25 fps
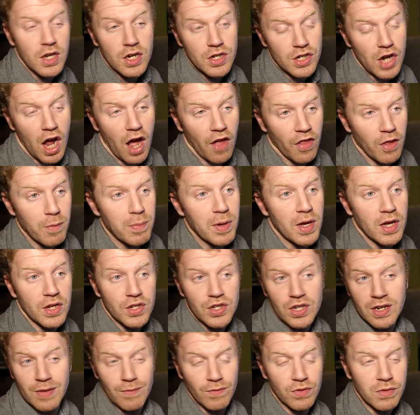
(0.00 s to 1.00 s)
to other
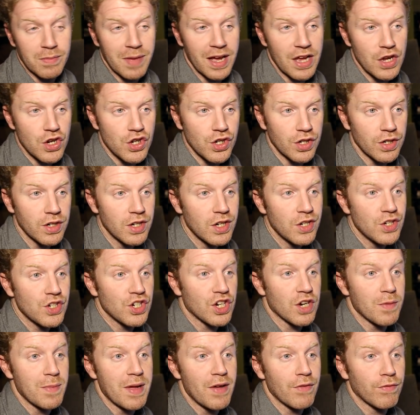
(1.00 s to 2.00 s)
personal information to
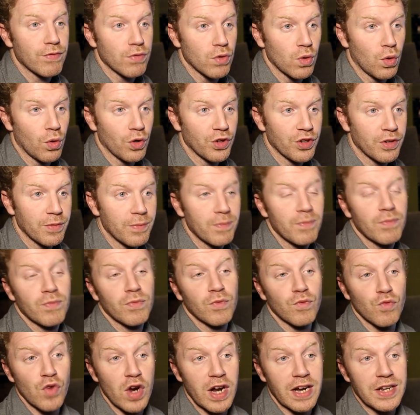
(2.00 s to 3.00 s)
commit fraud.
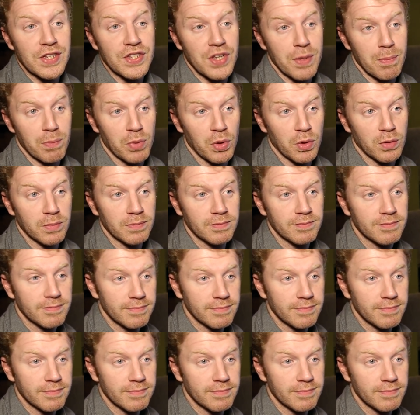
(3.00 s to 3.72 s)
Really simple.